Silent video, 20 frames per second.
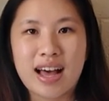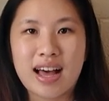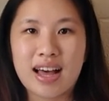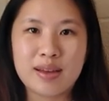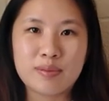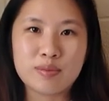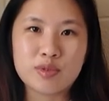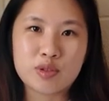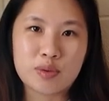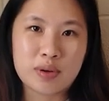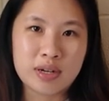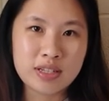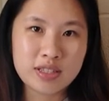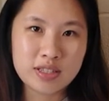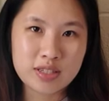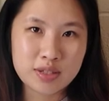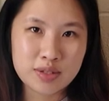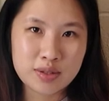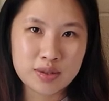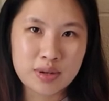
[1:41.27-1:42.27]
I am
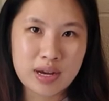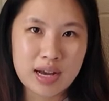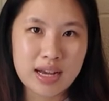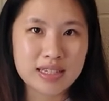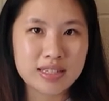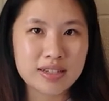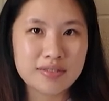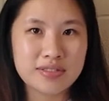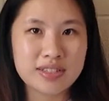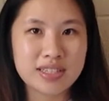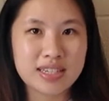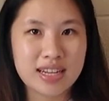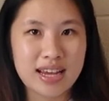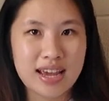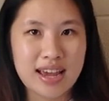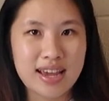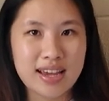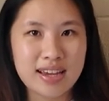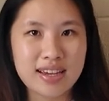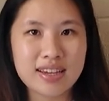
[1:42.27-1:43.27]
22 as of
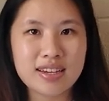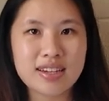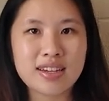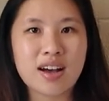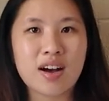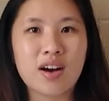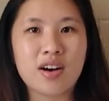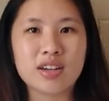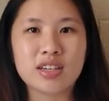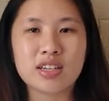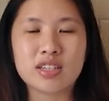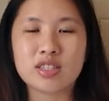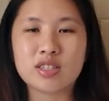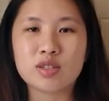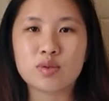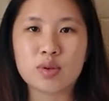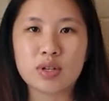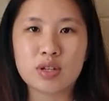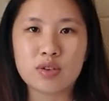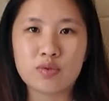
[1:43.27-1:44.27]
today,
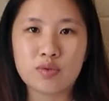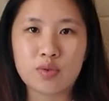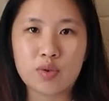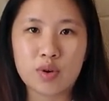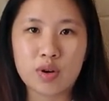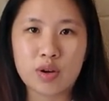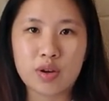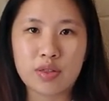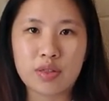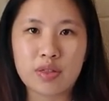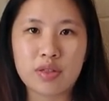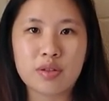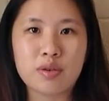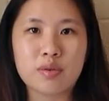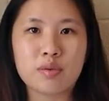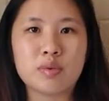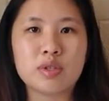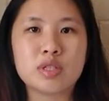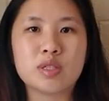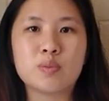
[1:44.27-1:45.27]
August 24th,
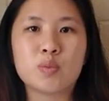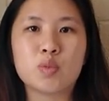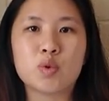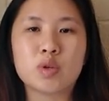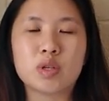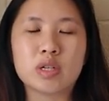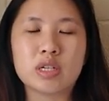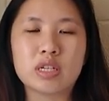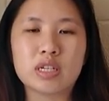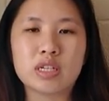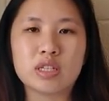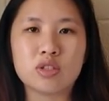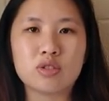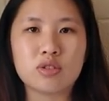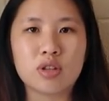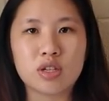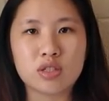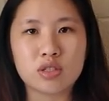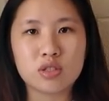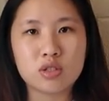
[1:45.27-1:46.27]
was born in
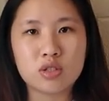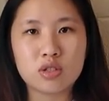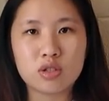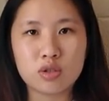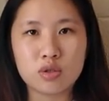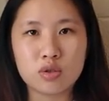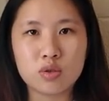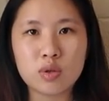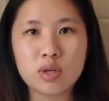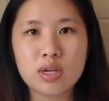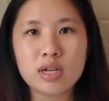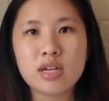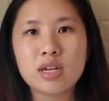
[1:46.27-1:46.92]
2002,